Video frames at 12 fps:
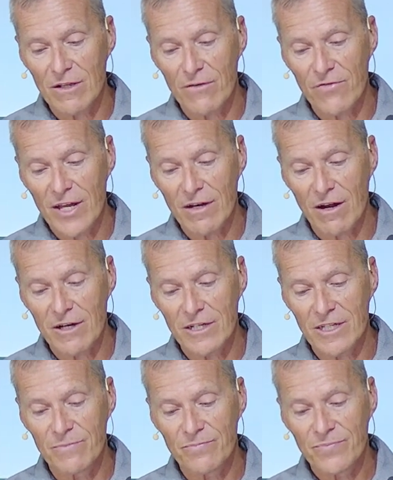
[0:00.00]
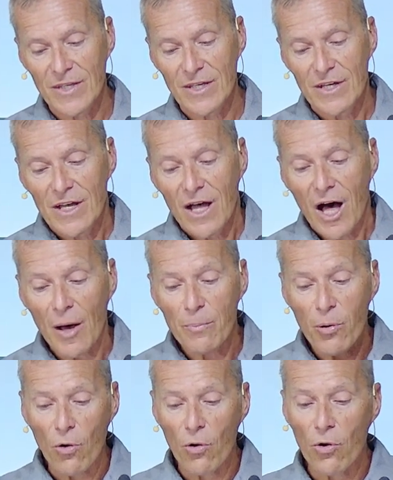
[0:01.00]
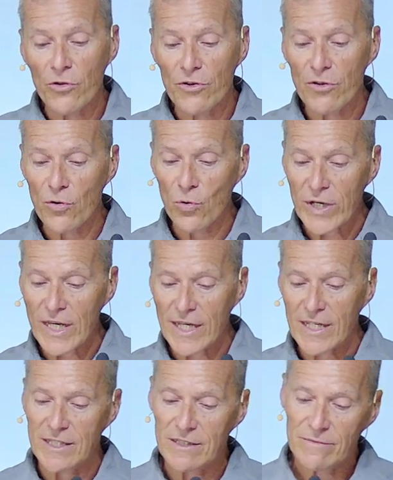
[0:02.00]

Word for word: the faint hearted. Uphold the weak.